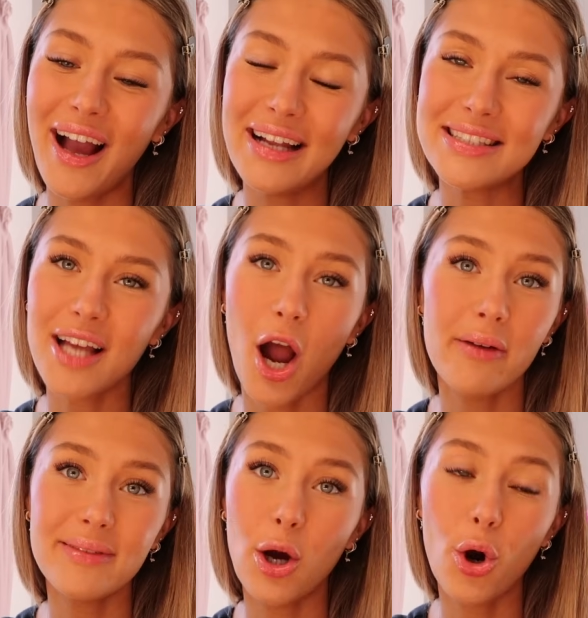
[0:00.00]
And
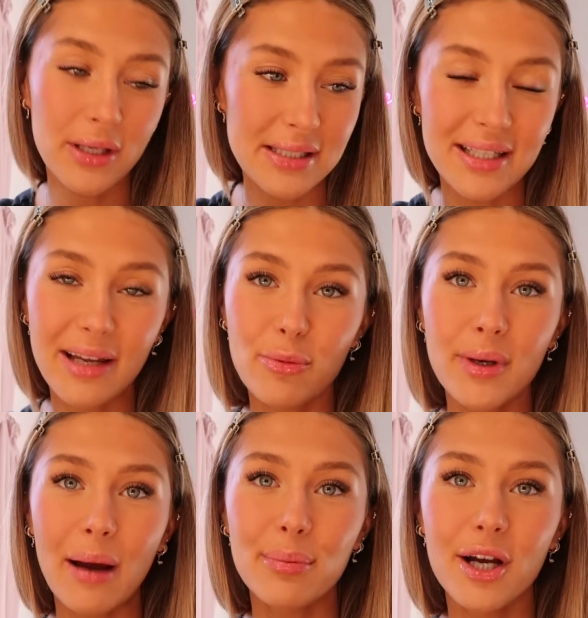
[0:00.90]
I've honestly never been
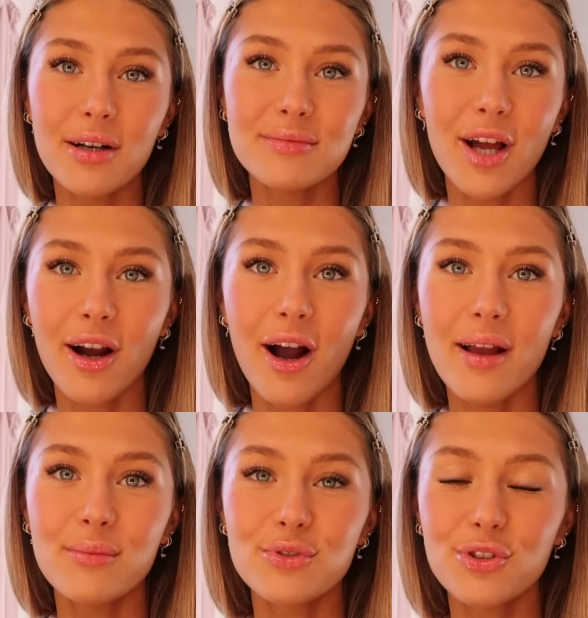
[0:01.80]
happier. Like I
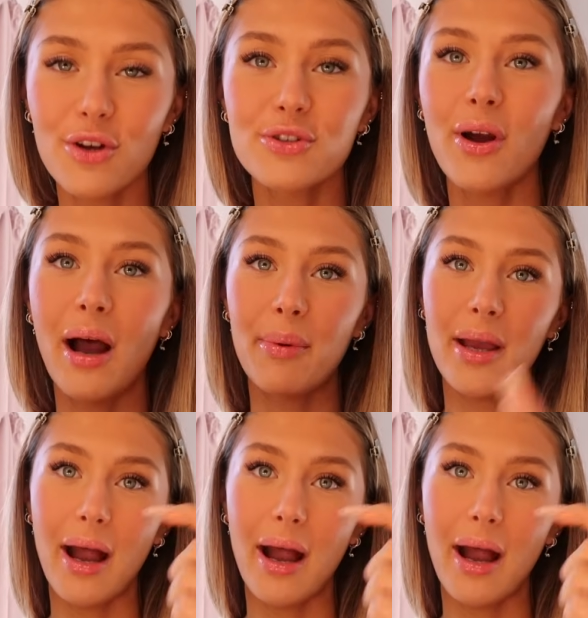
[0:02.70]
am so, so happy.